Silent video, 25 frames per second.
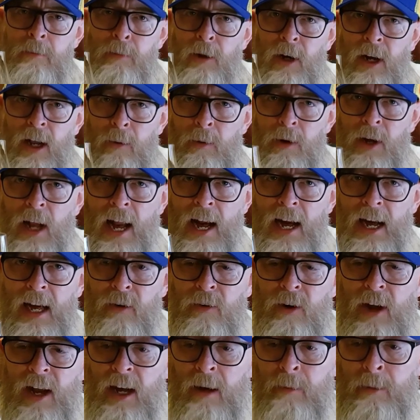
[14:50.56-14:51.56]
but I would
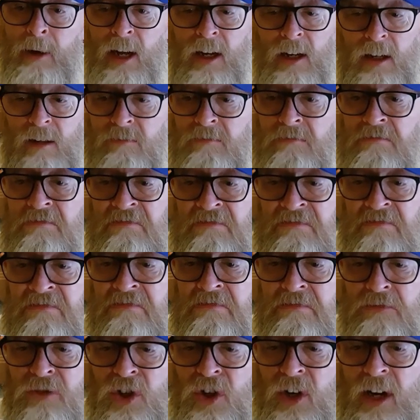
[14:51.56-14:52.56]
highly recommend it
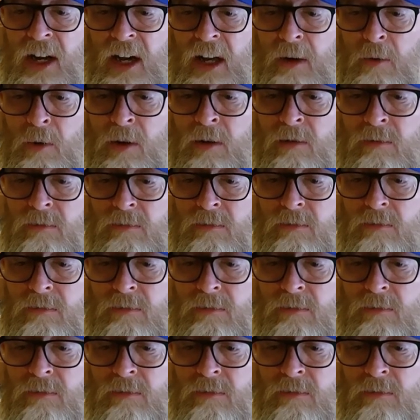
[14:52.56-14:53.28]
to anyone